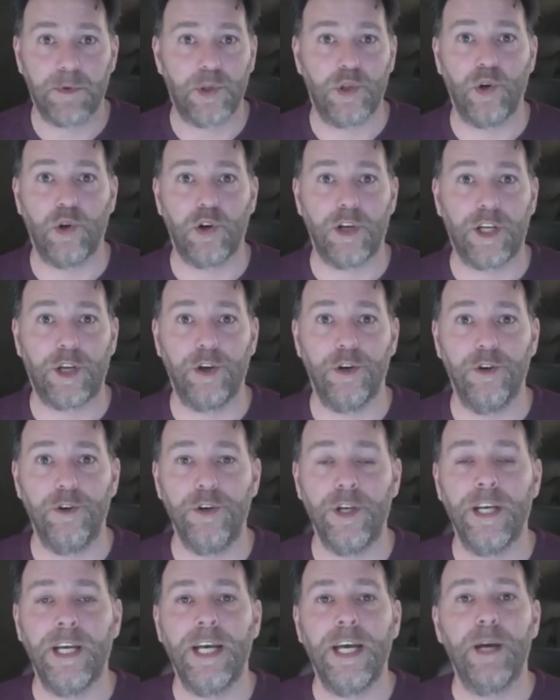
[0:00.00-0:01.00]
totally cool.
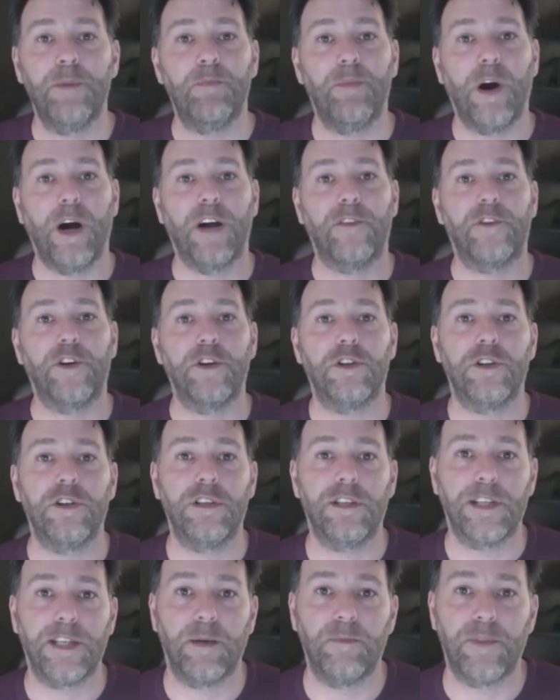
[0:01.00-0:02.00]
But if you're
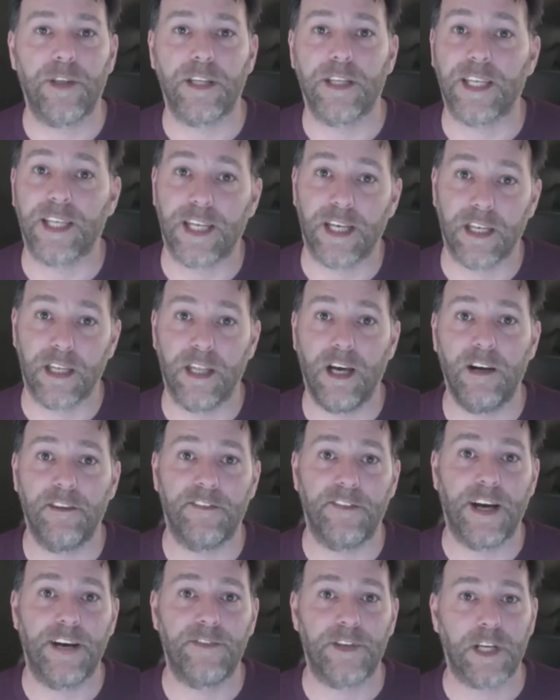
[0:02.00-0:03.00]
doing something that you
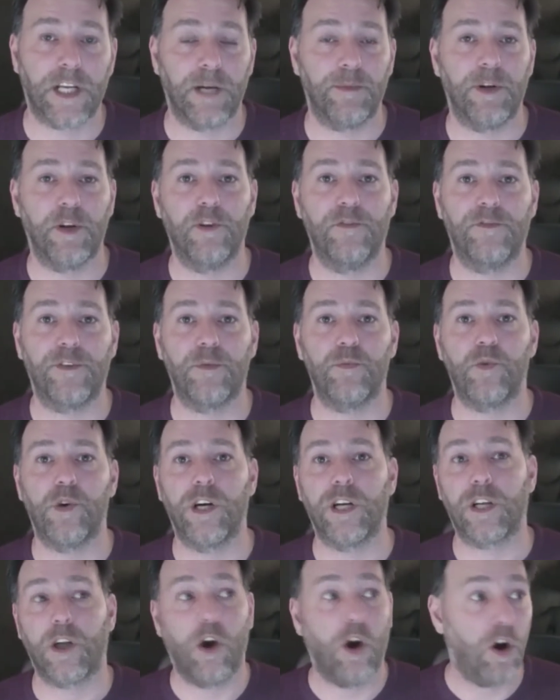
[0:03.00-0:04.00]
love after coming home from
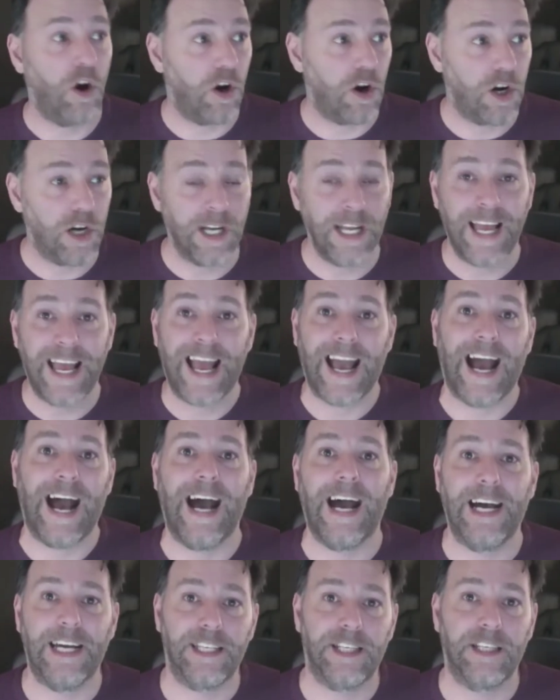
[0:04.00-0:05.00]
work or
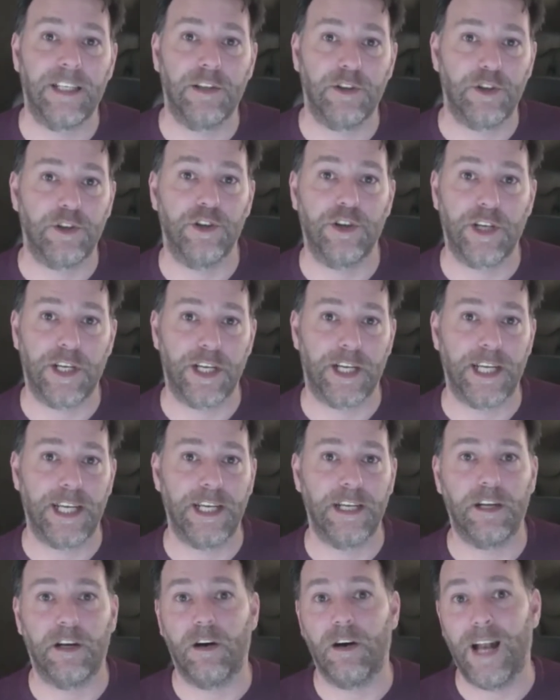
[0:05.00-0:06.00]
as your
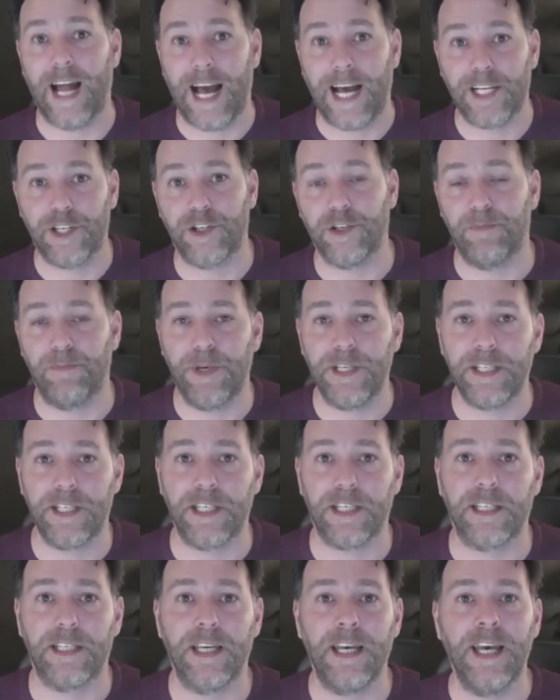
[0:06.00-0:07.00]
career or as your
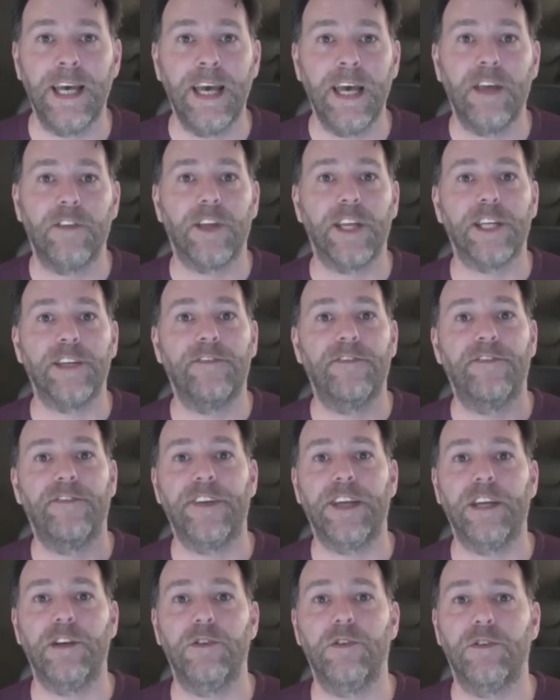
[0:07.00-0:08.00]
business, then you
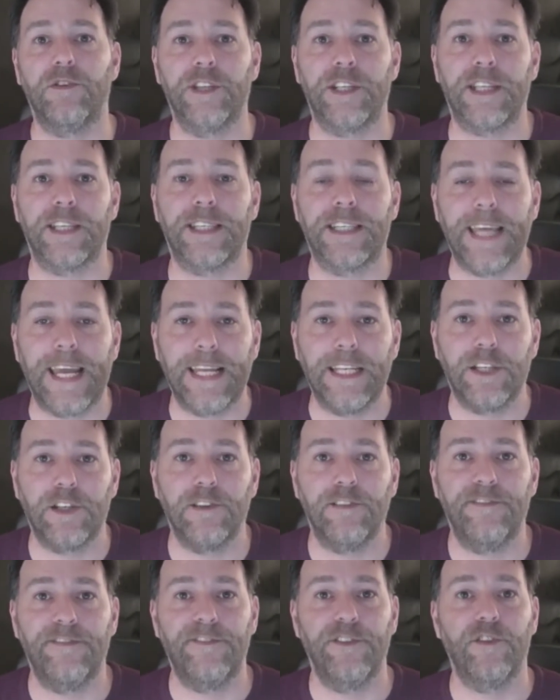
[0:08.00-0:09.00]
feel there's a sense
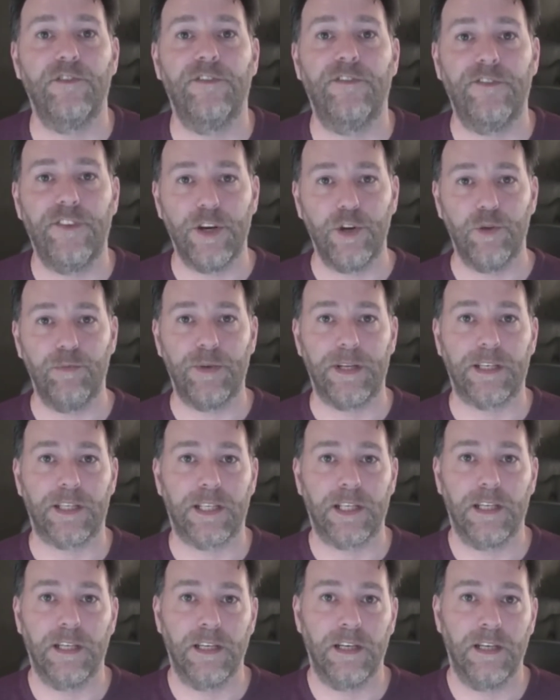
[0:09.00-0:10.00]
of
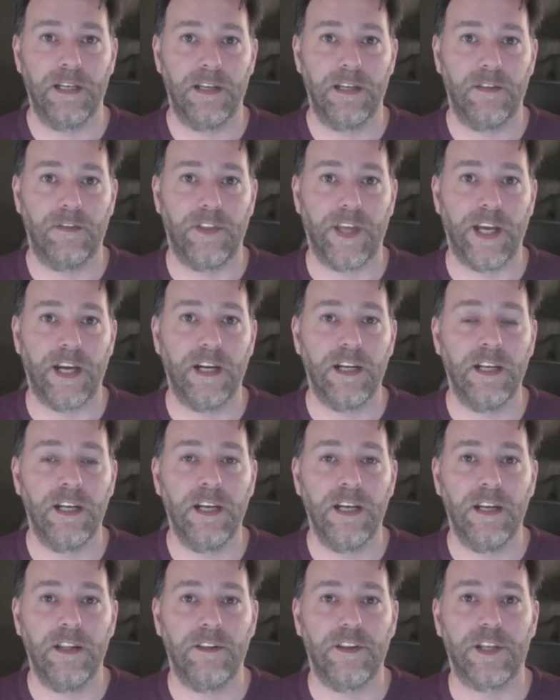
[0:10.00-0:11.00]
fulfillment there,
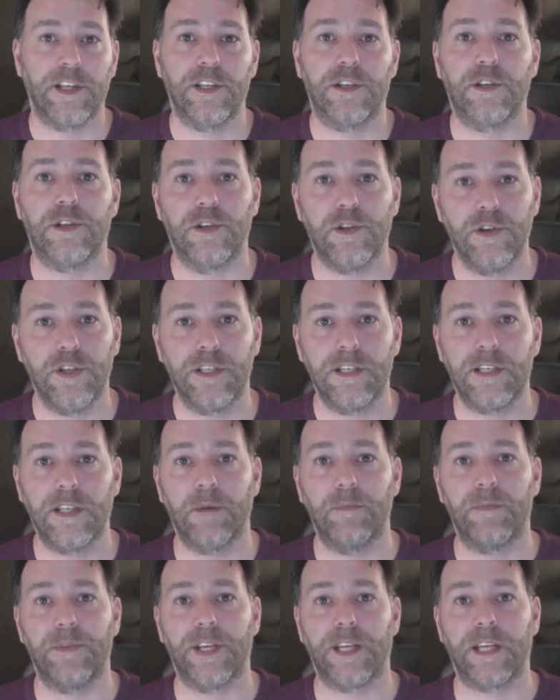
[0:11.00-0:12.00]
that you're doing
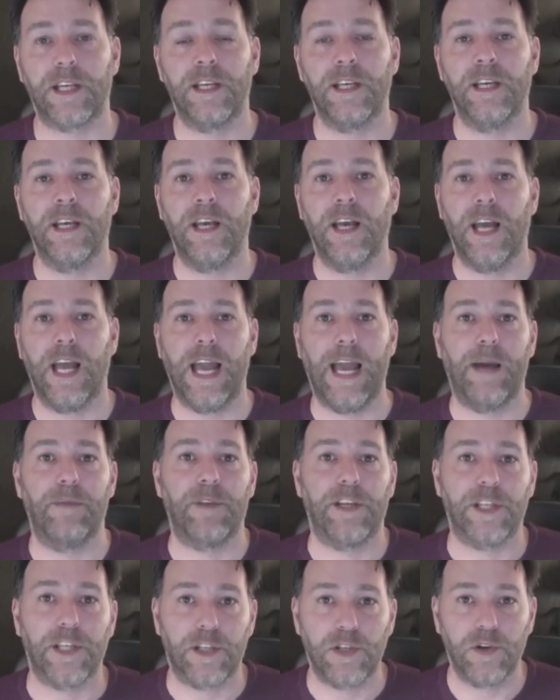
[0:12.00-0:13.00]
something and
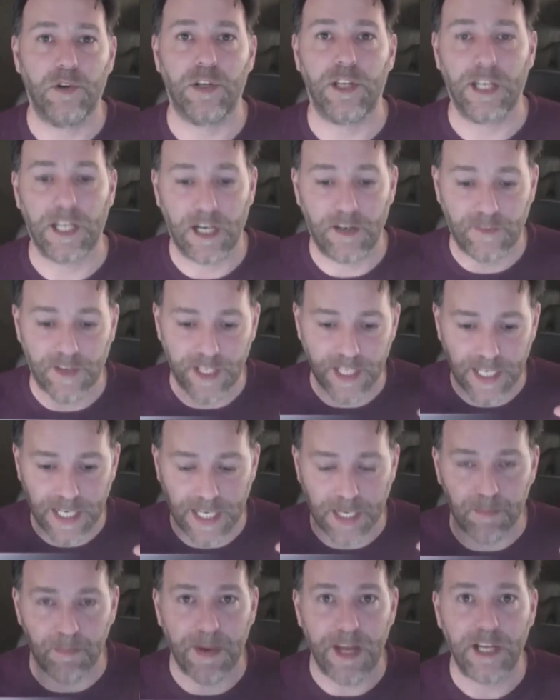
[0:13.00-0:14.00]
that you totally love and you
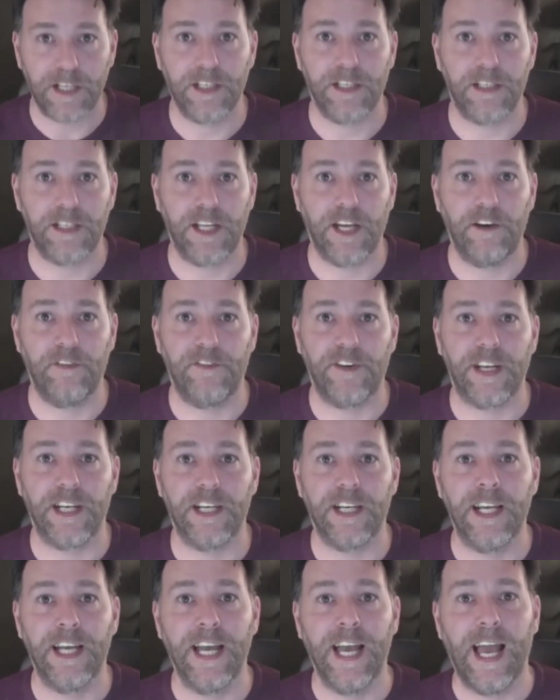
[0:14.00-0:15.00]
can immerse yourself in
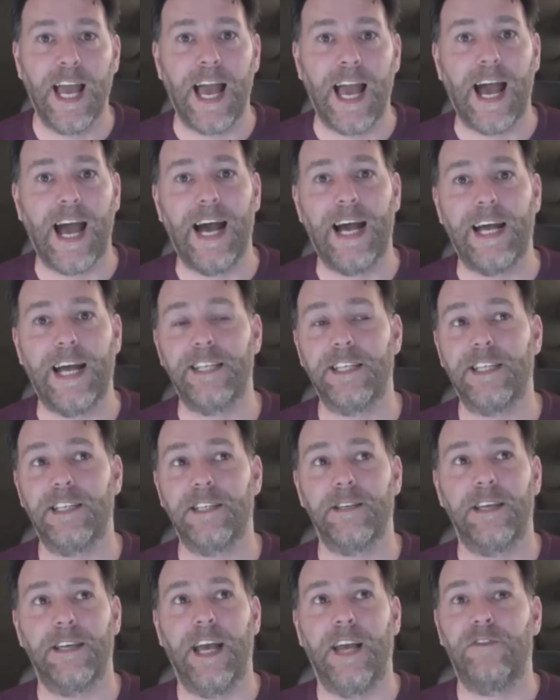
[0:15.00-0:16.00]
it. And
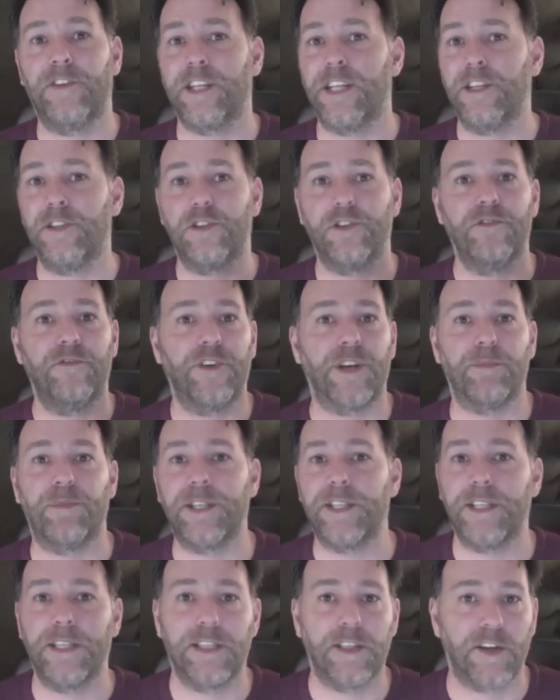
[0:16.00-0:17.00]
if you didn't do it for a
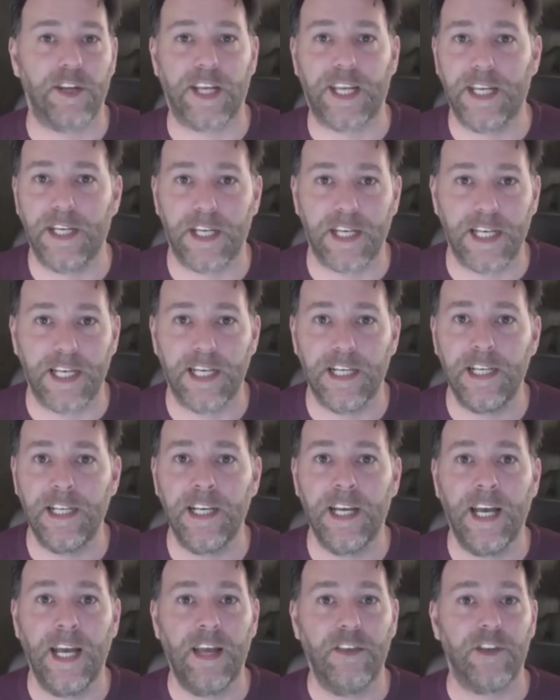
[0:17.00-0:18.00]
business or a career,
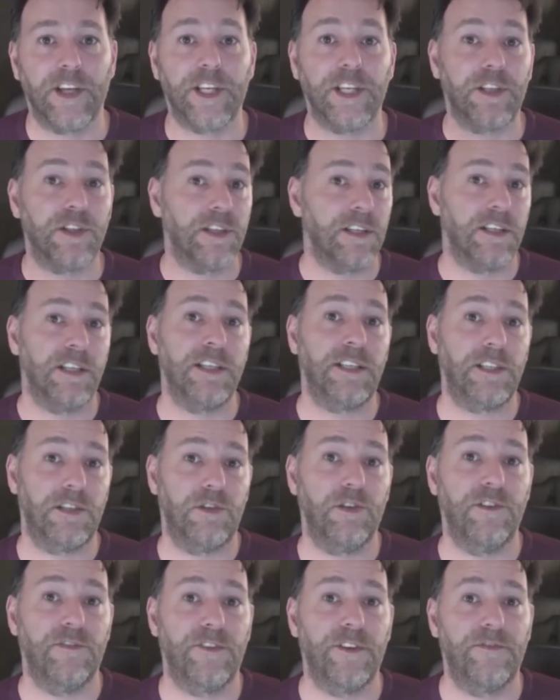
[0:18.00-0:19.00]
that you do, you just
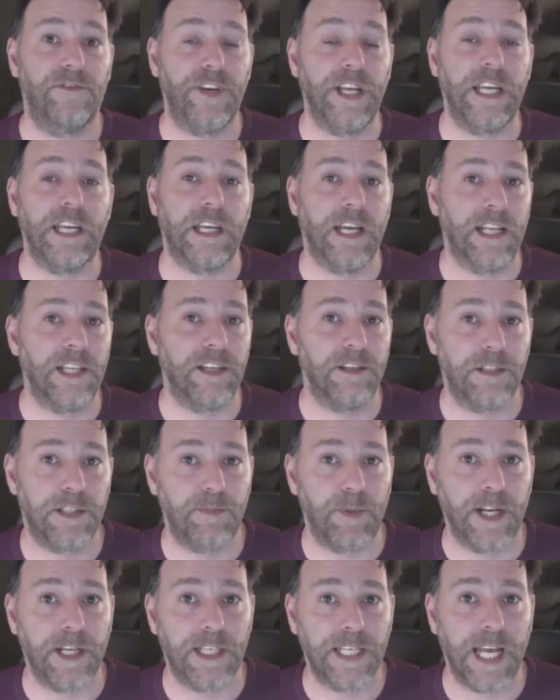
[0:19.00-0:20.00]
do it for free in your
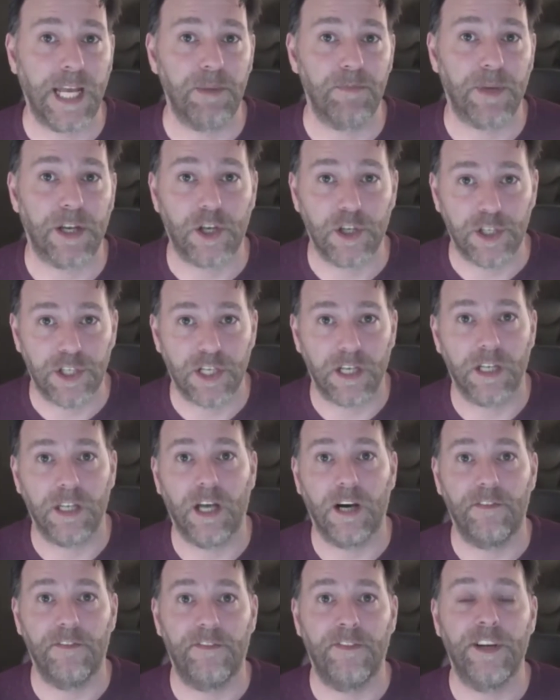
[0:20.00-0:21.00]
spare time because you
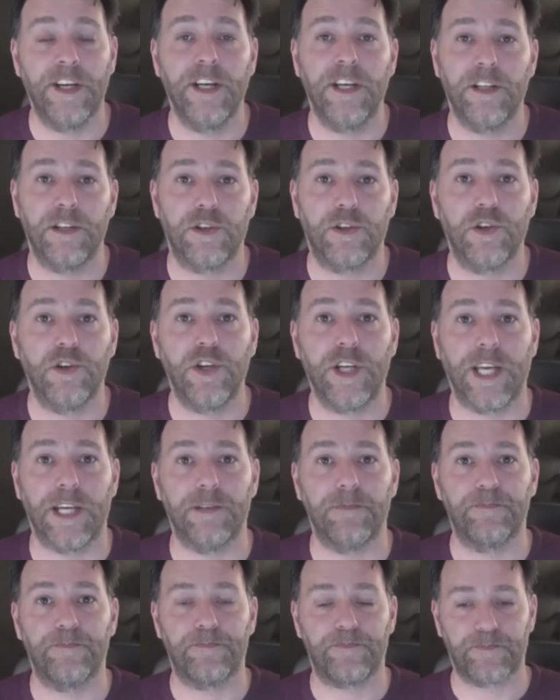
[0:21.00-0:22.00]
love doing it.